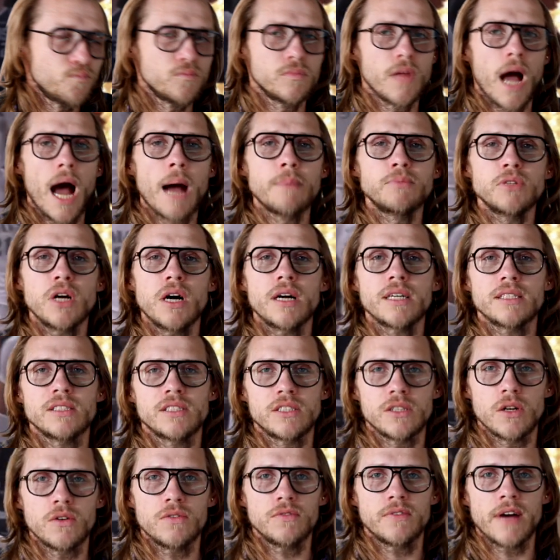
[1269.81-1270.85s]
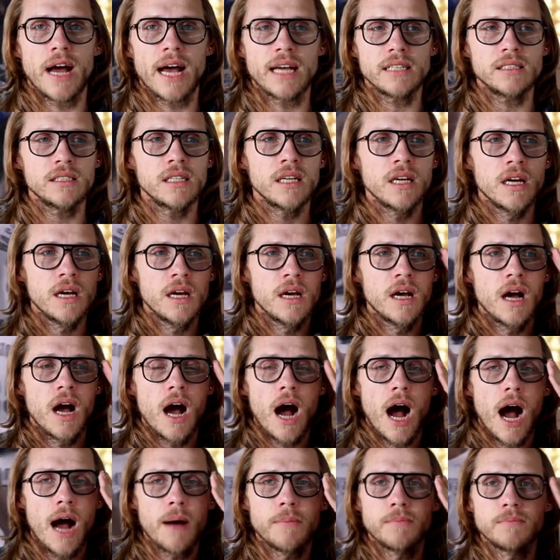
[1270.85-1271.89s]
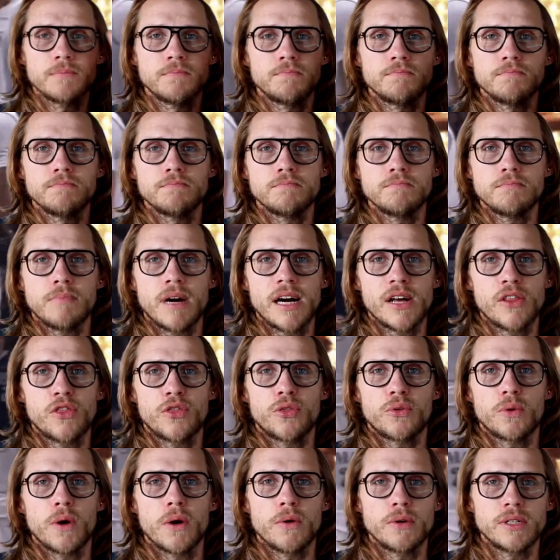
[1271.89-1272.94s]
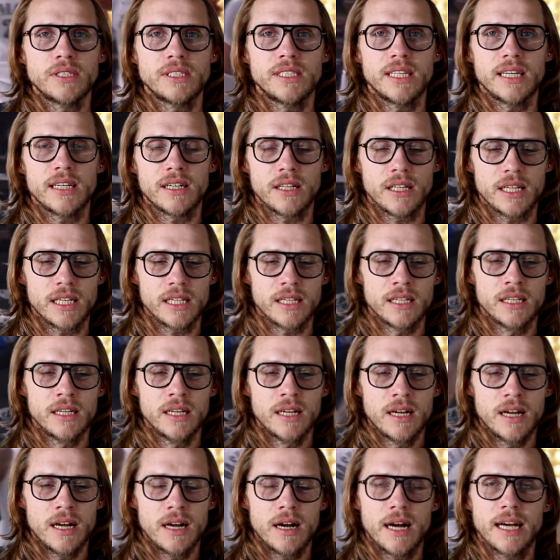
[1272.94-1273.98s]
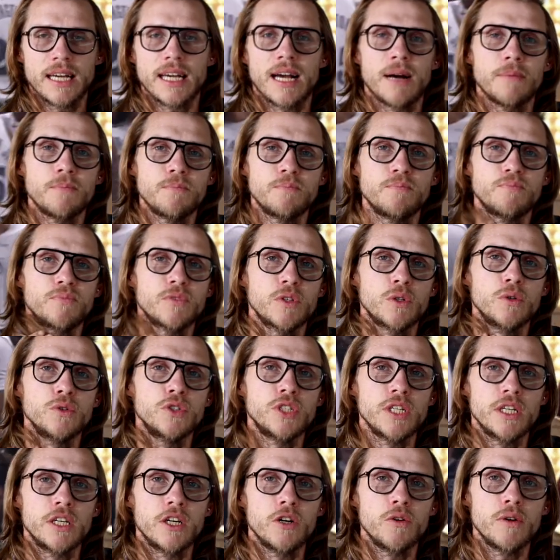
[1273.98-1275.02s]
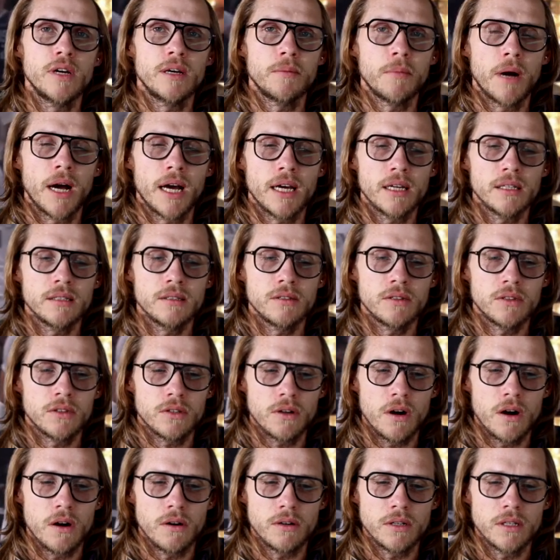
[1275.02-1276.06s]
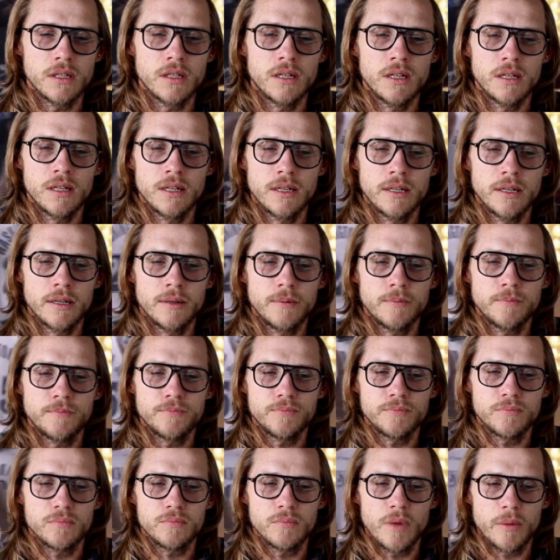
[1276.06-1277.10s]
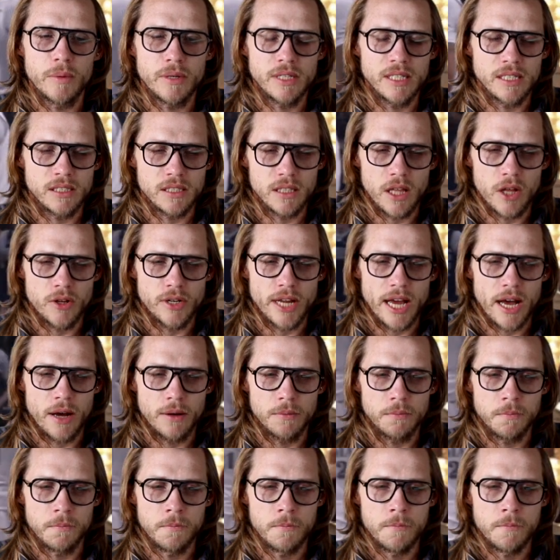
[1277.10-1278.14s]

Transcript: I'm talking so fast, my throat is tickling. Like I'm Gucci gooing my throat. Maybe I need to slow down.